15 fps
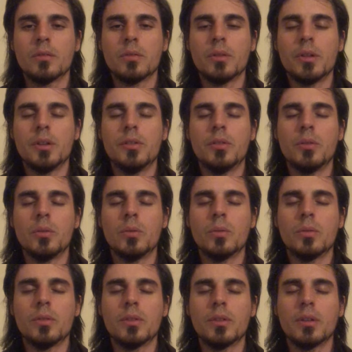fully
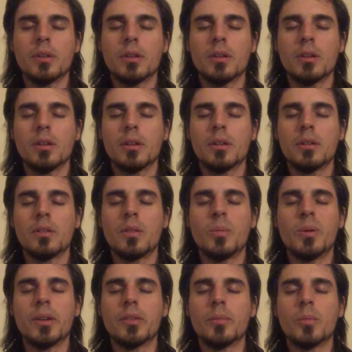attuned to the
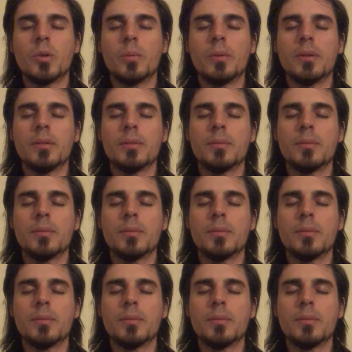present moment.